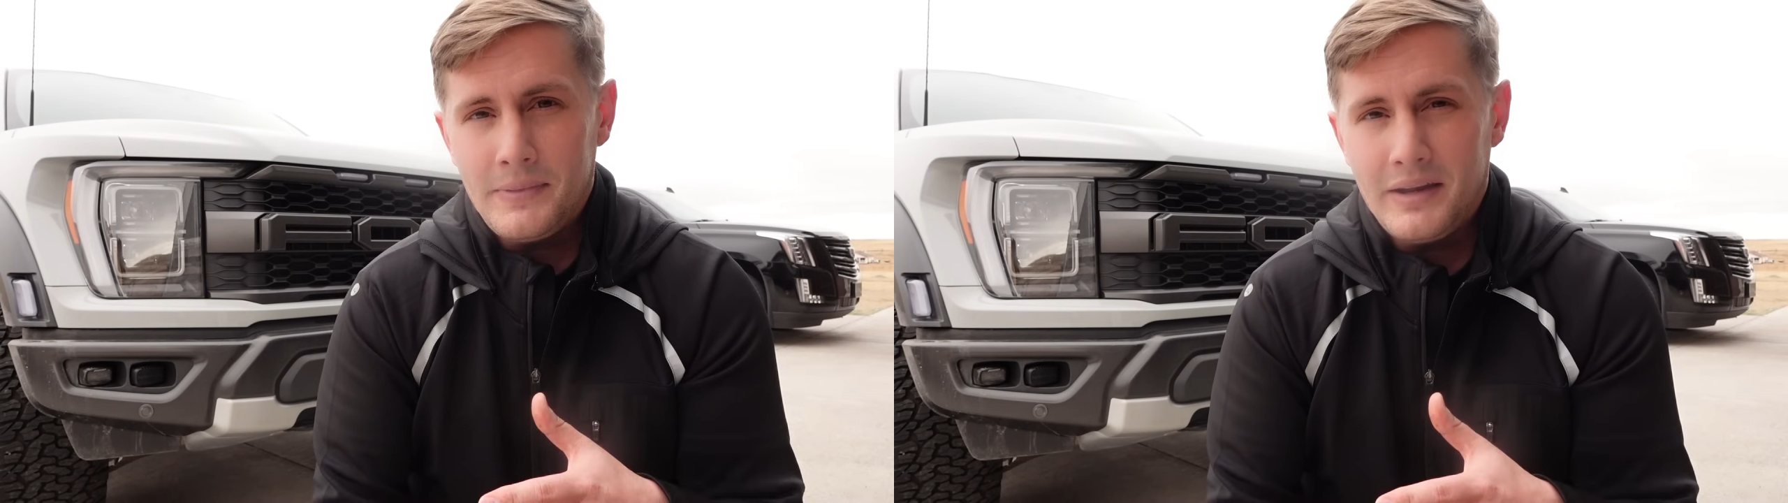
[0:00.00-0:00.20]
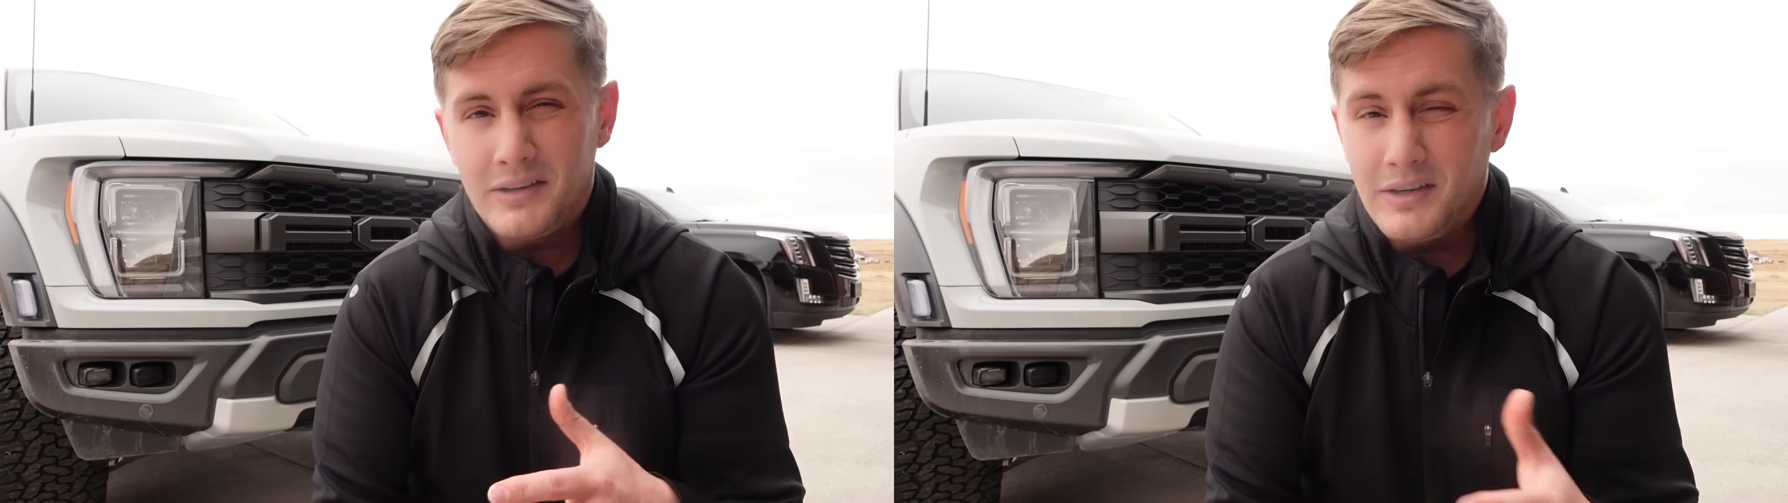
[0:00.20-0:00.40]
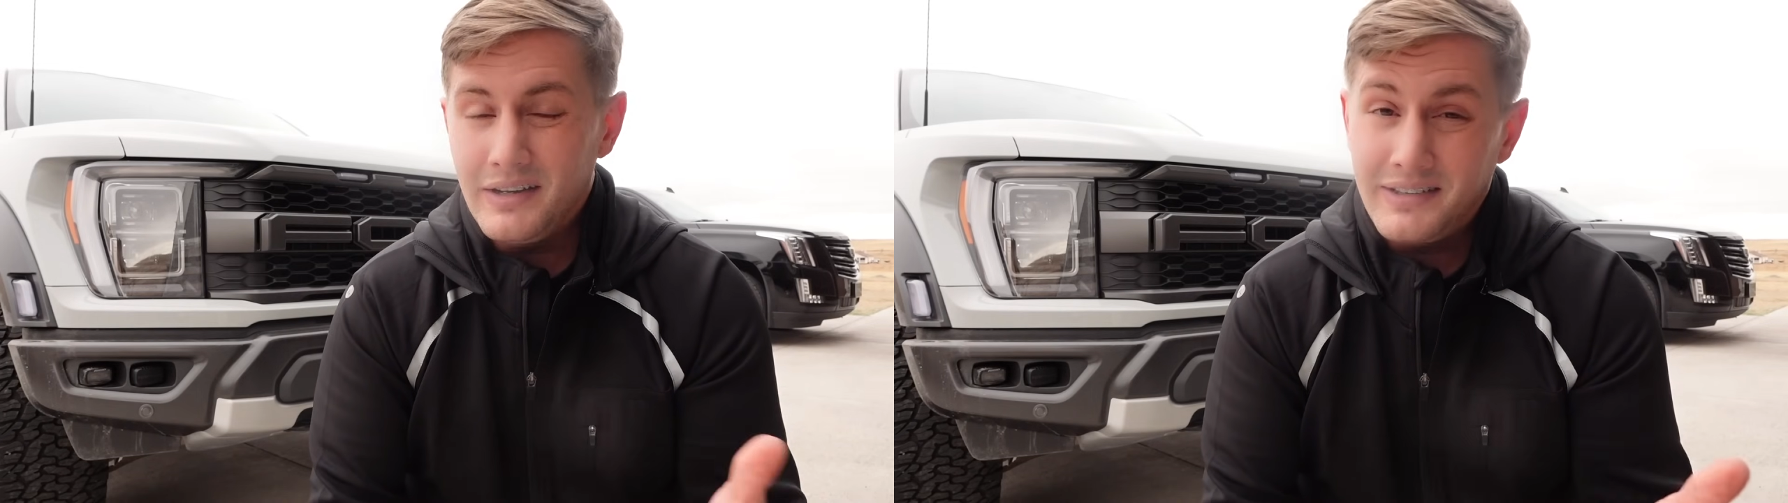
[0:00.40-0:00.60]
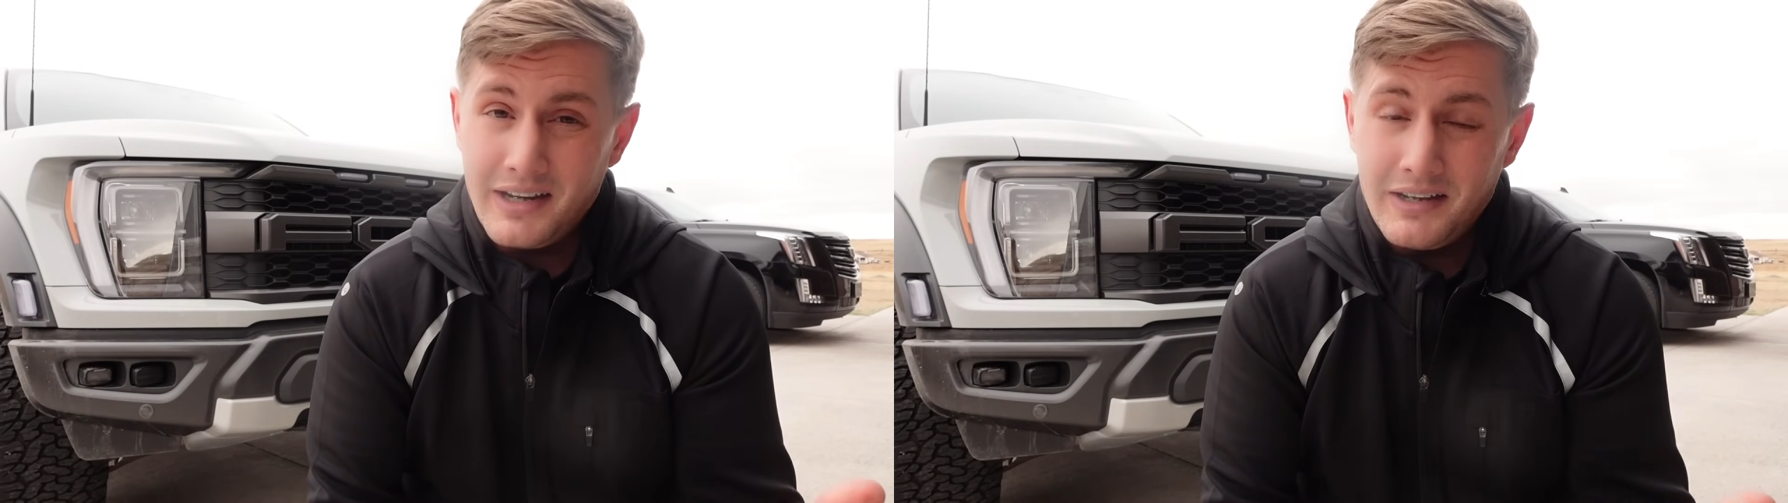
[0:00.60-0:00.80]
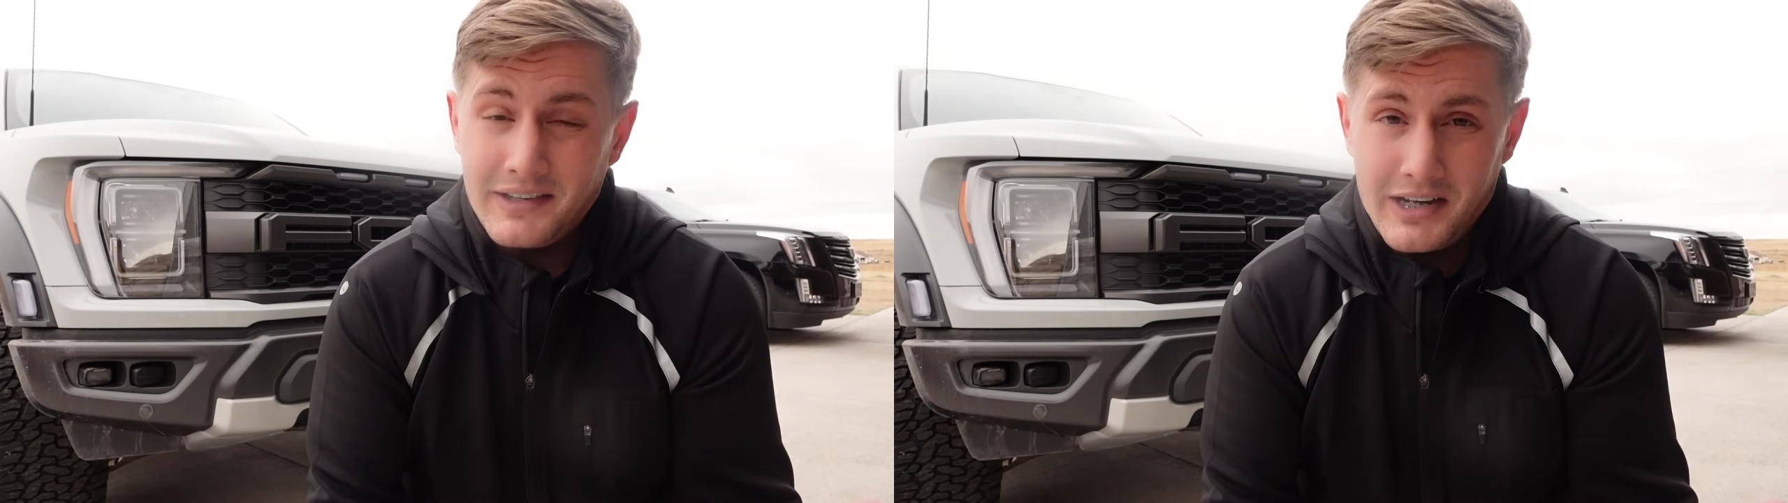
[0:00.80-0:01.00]
it's
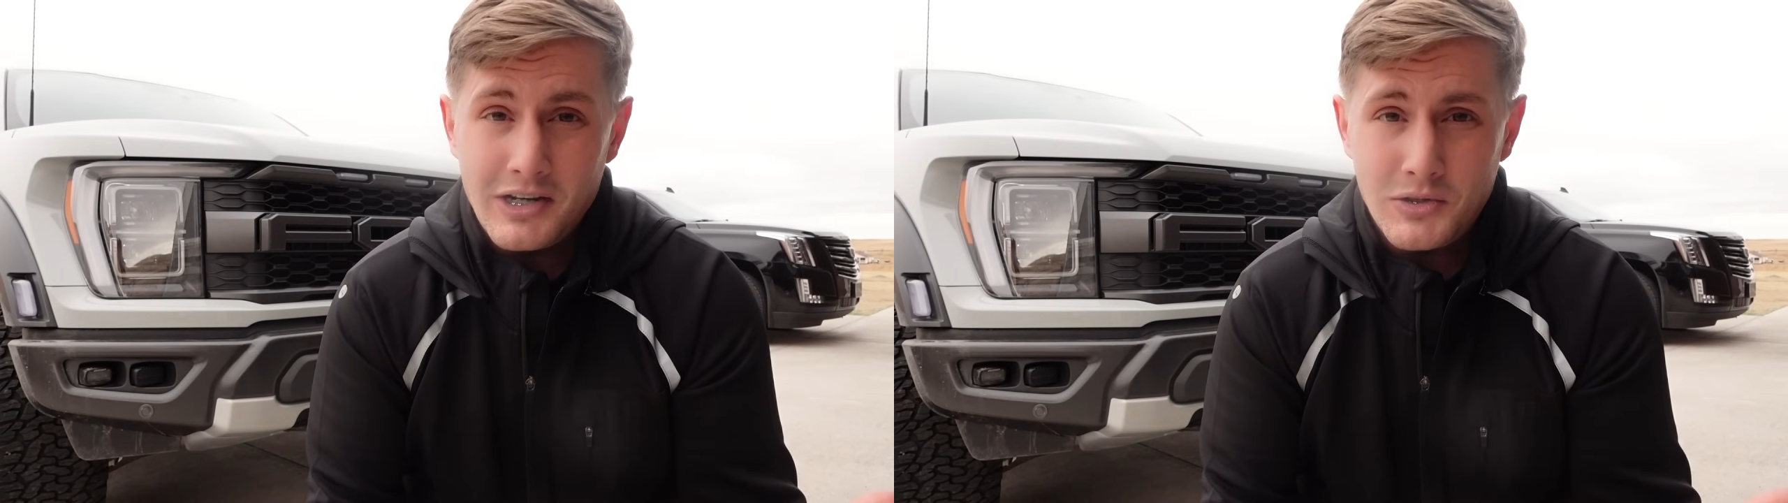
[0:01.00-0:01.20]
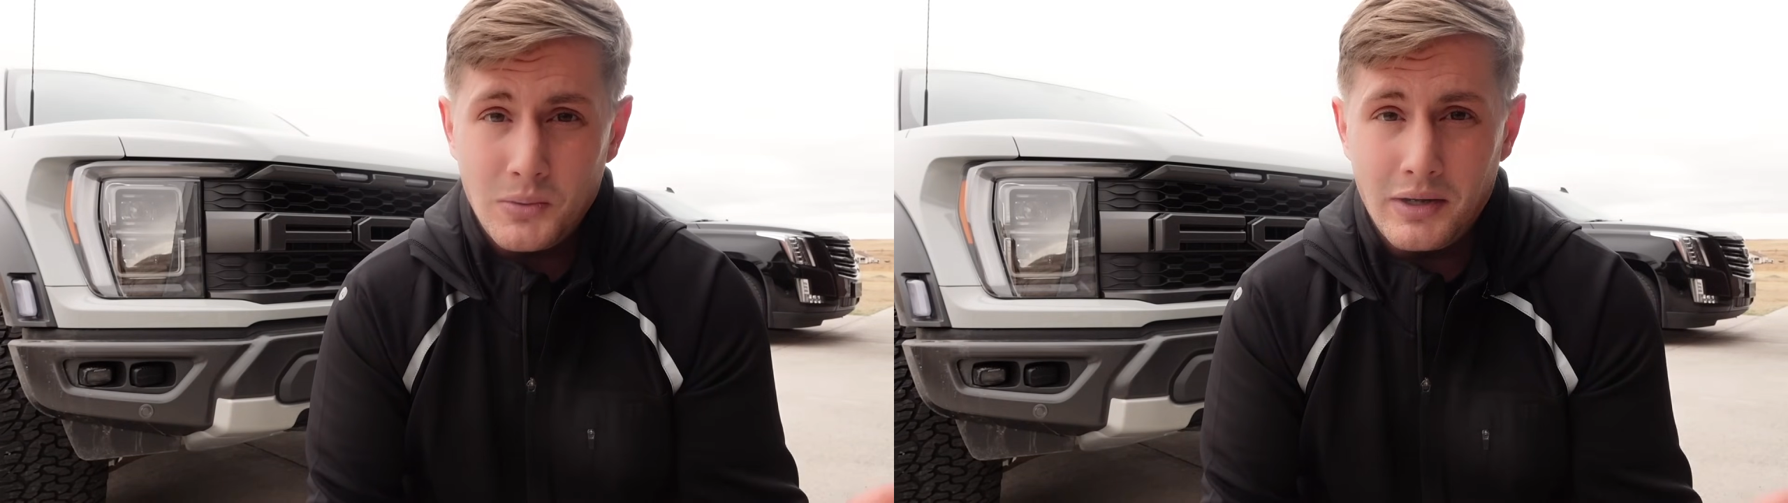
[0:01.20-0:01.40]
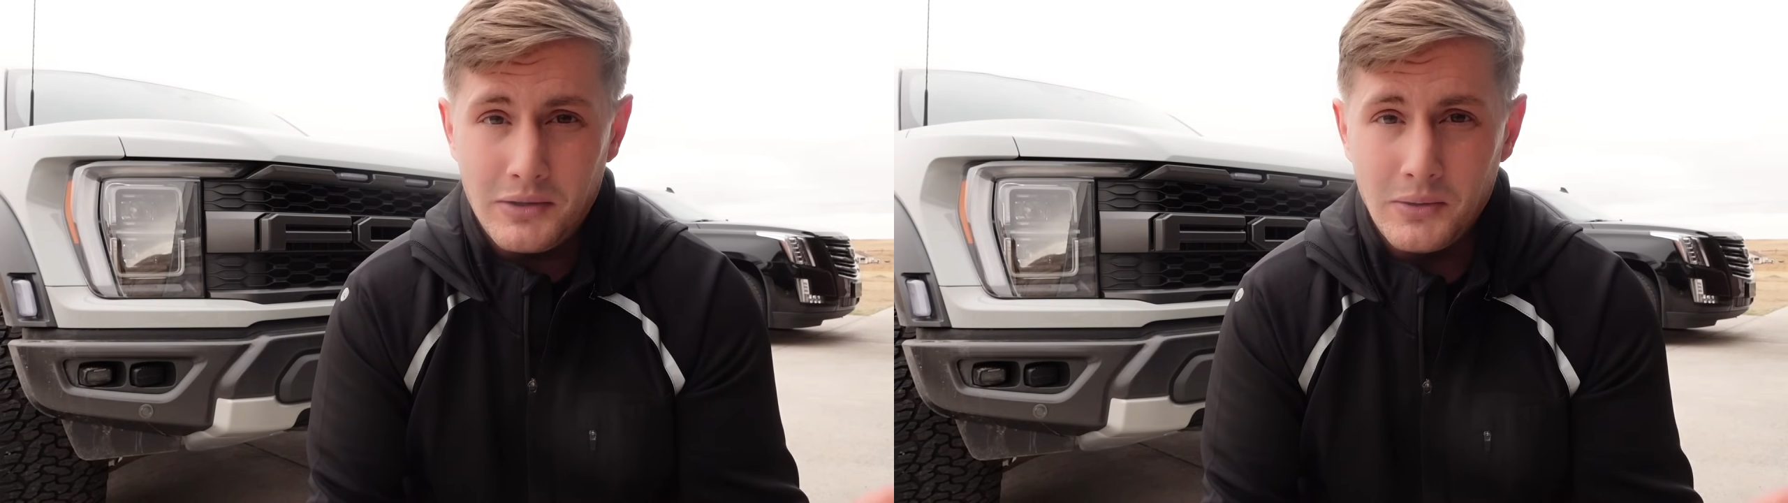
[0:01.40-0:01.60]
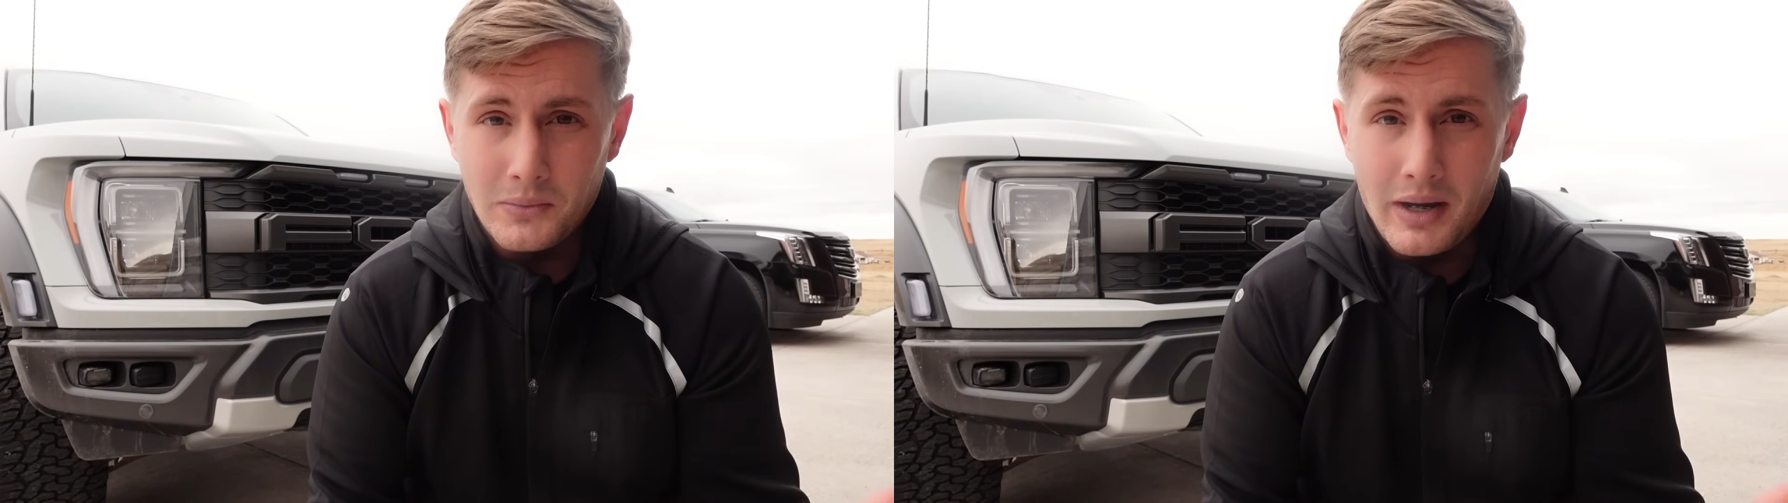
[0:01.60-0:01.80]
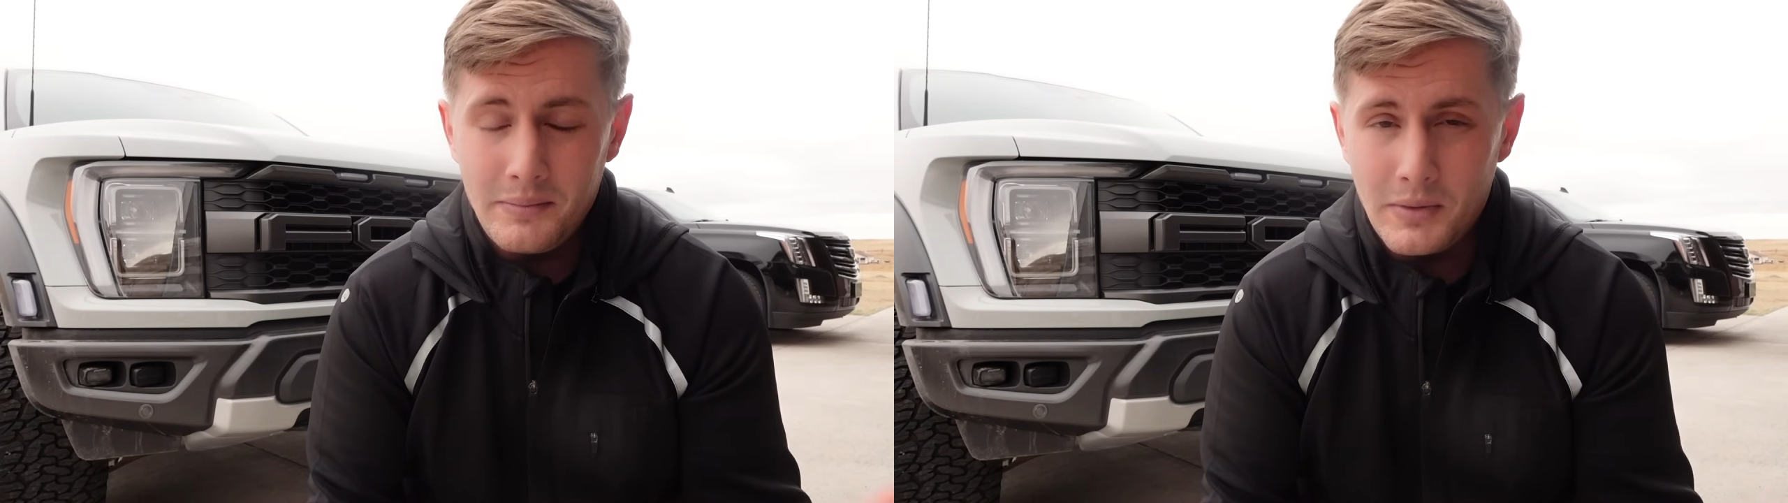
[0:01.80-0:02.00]
a catch-22, right?